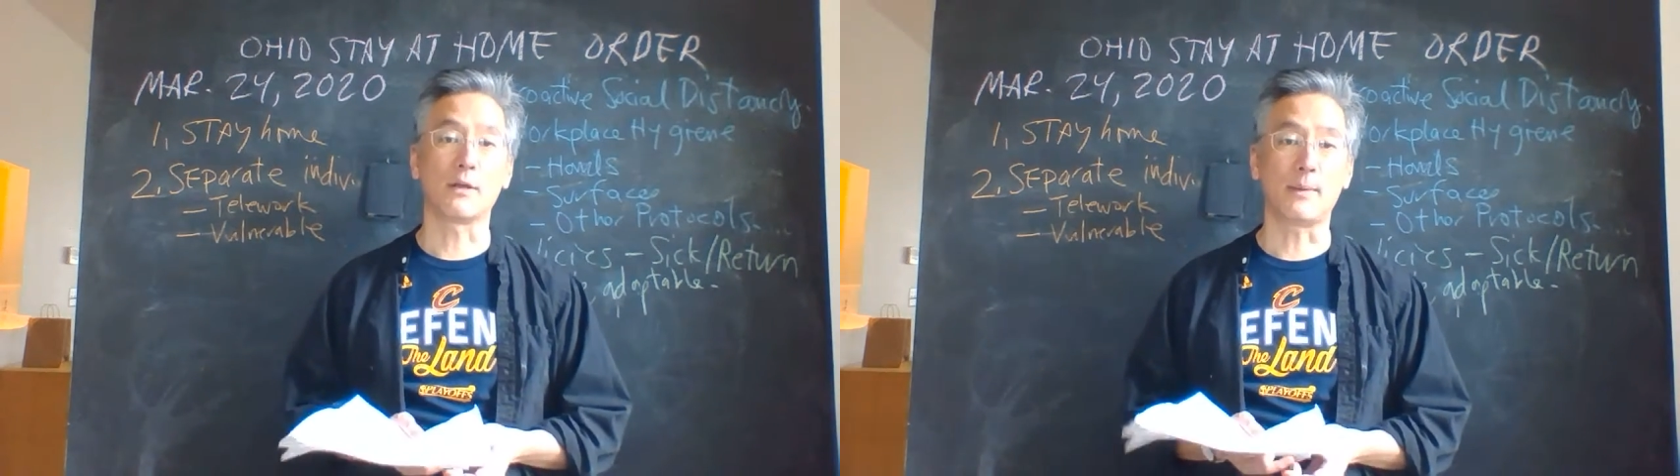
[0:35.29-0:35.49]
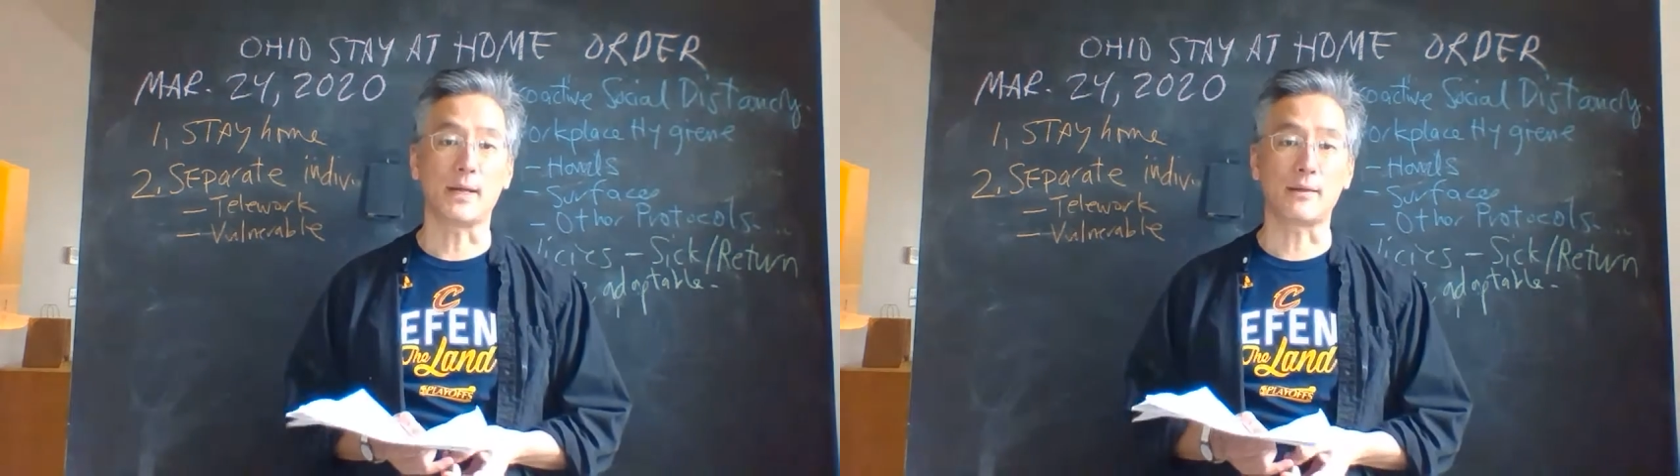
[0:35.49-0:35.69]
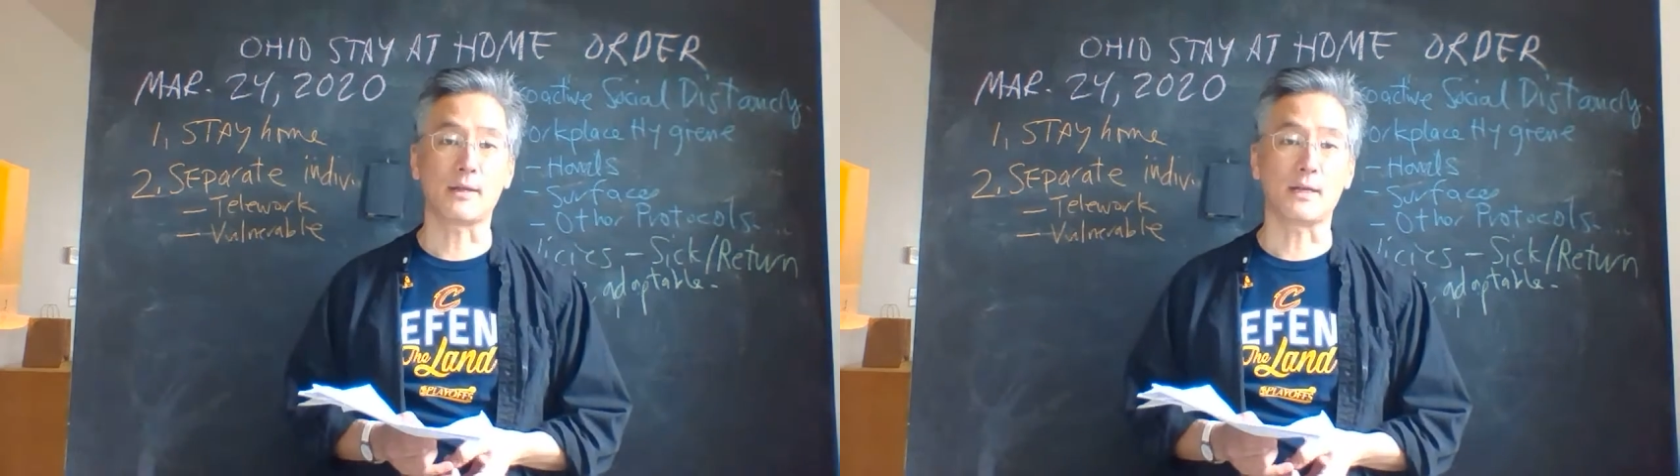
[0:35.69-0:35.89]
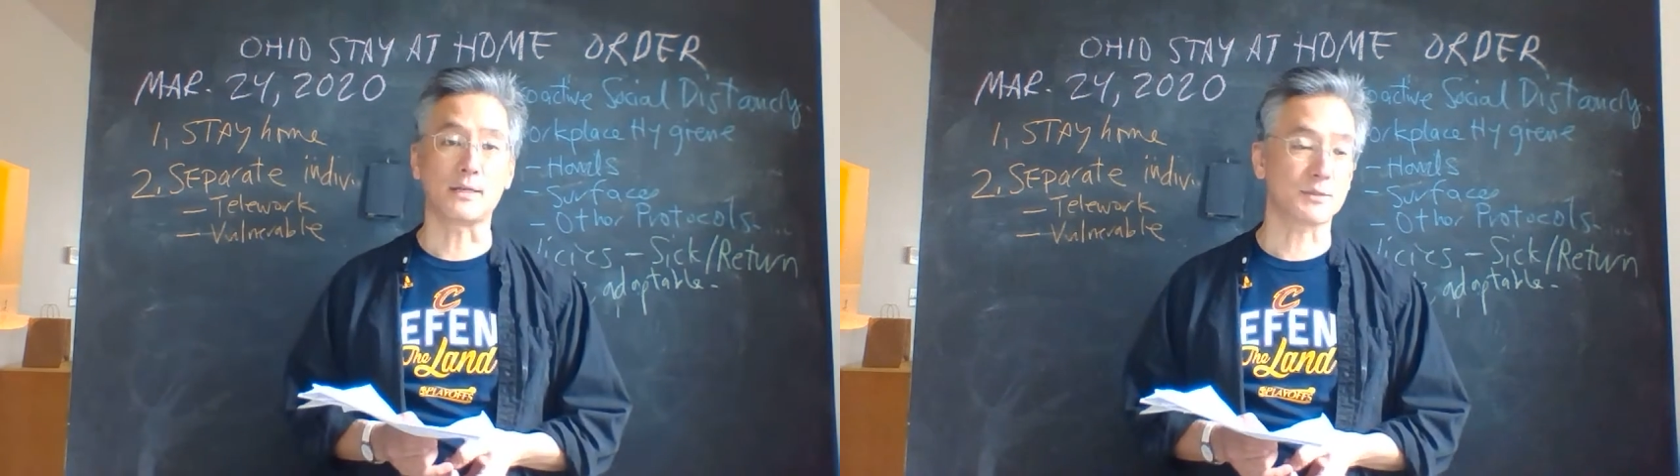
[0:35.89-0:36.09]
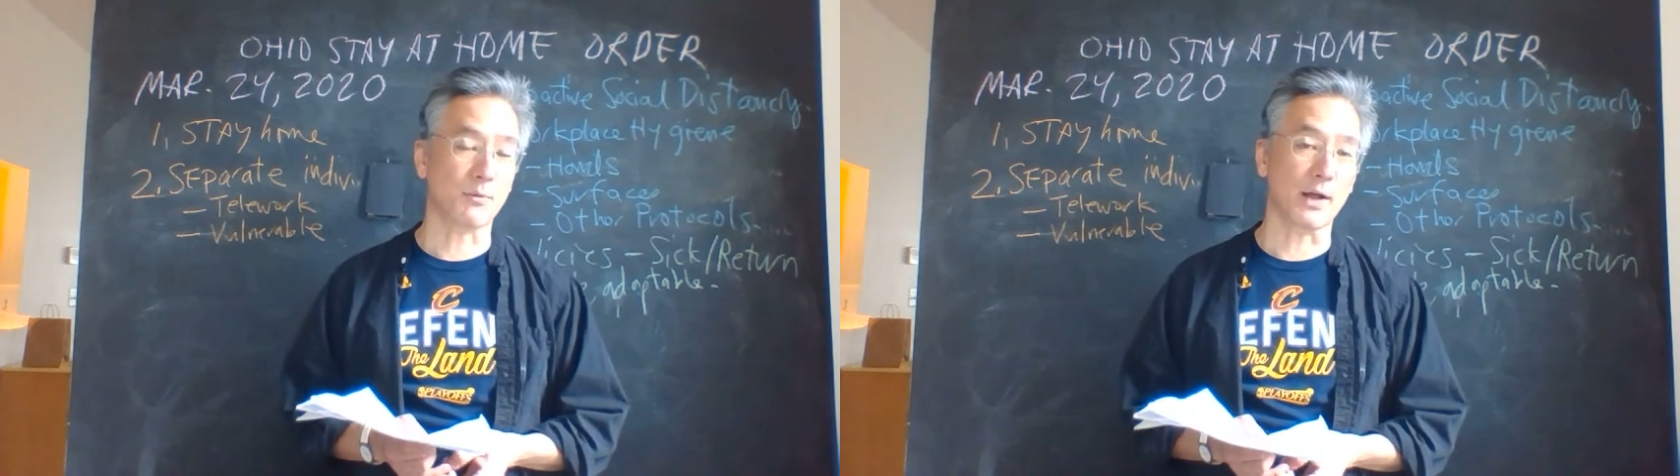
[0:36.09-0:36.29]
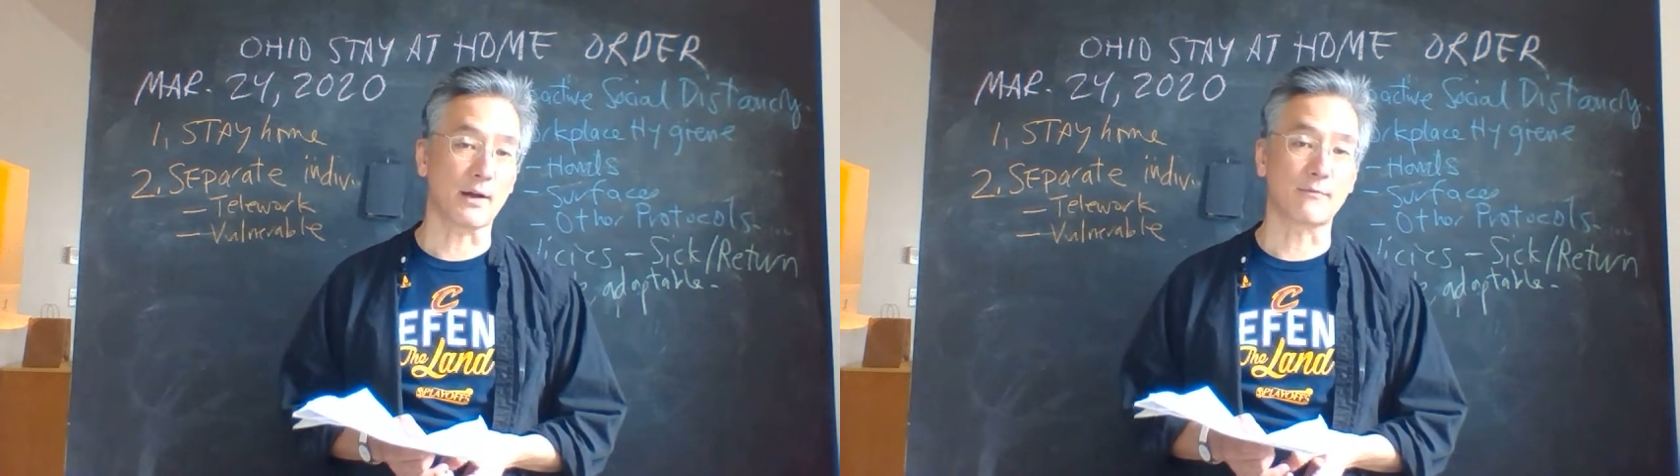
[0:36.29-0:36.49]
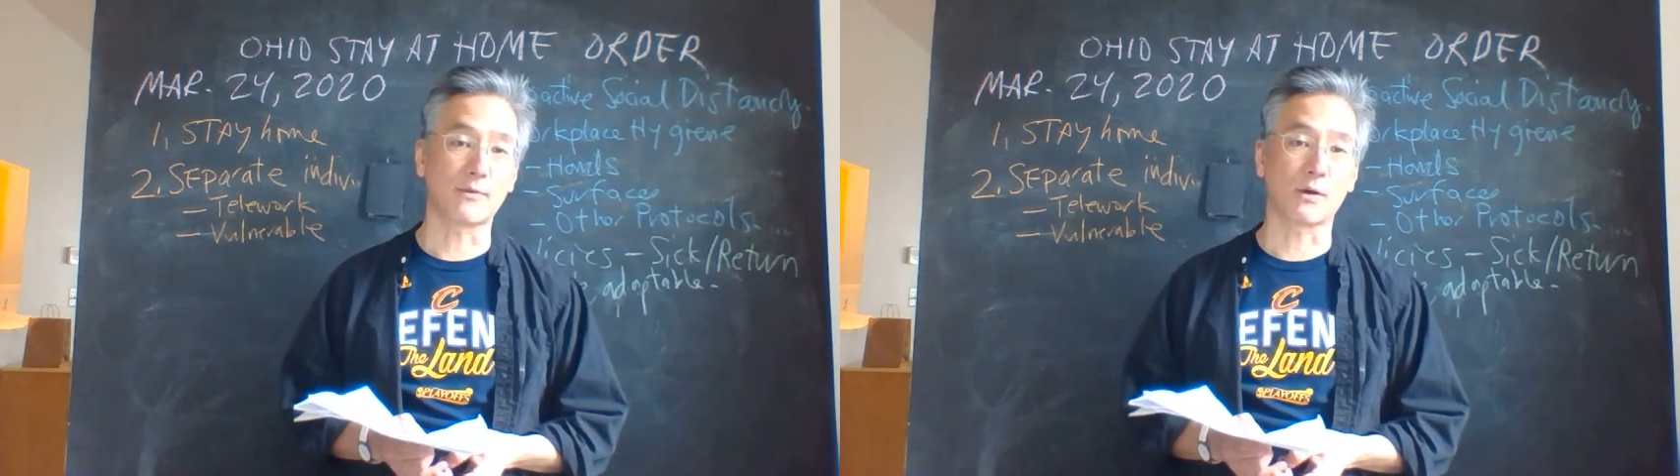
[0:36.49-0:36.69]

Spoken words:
limit the spread of